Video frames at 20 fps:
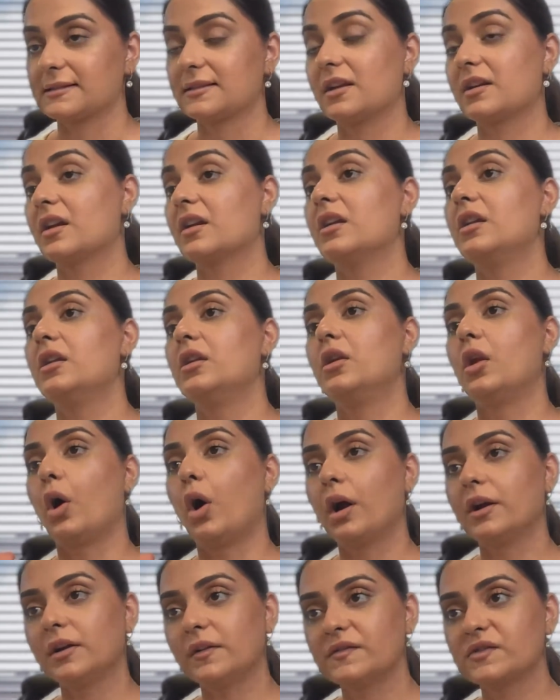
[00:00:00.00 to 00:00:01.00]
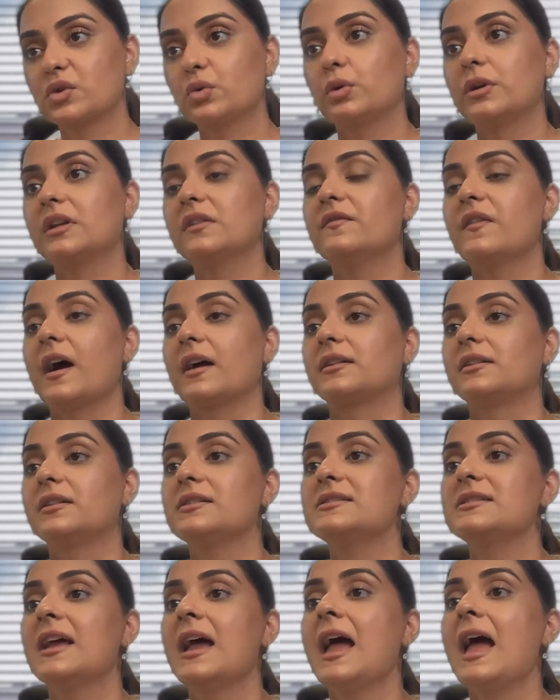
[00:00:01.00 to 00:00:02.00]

There are a lot of scoring factors,